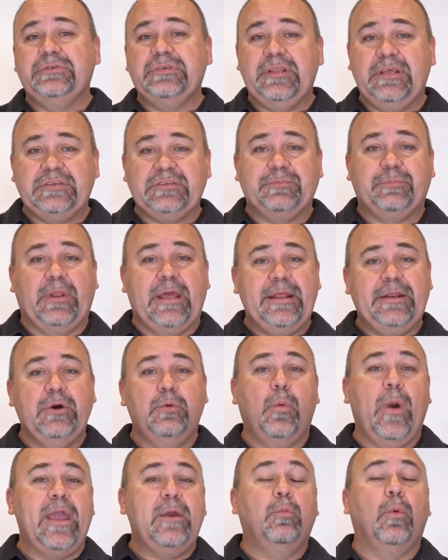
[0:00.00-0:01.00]
and explain
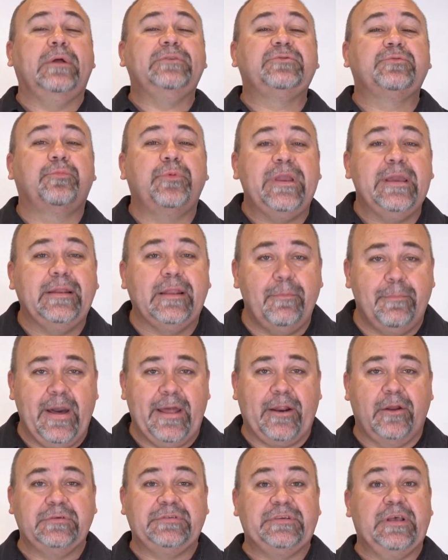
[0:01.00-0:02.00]
away what's real
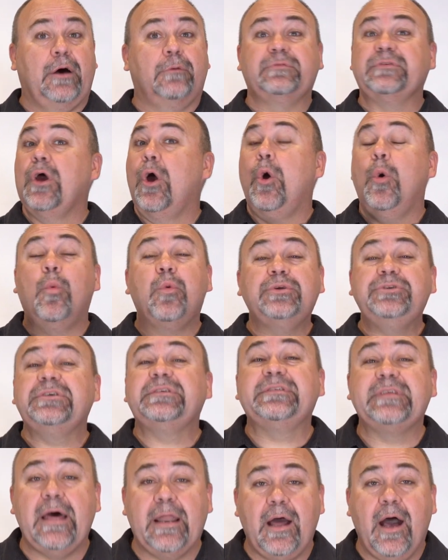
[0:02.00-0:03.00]
about ourselves. We're
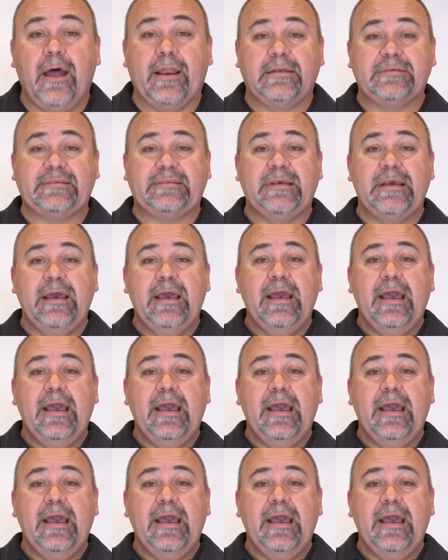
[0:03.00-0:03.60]
just not honest.